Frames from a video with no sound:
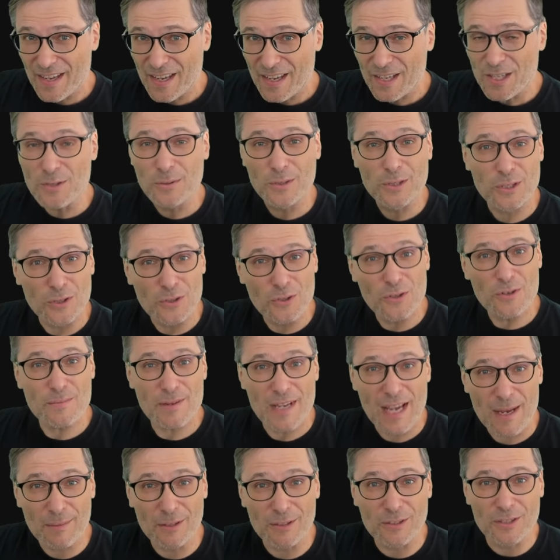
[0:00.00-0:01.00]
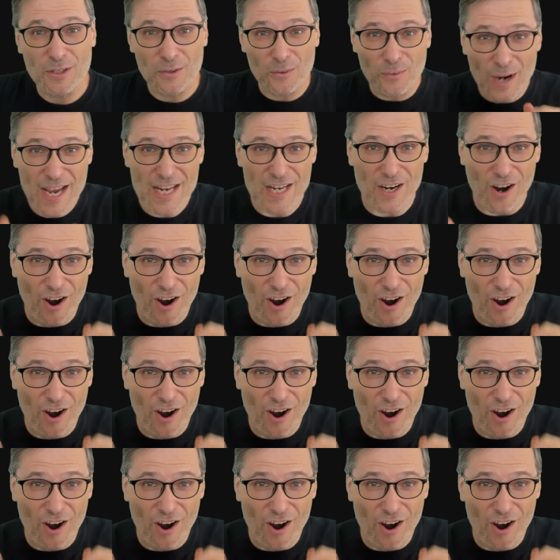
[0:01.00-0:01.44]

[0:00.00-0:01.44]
You will soon be able to write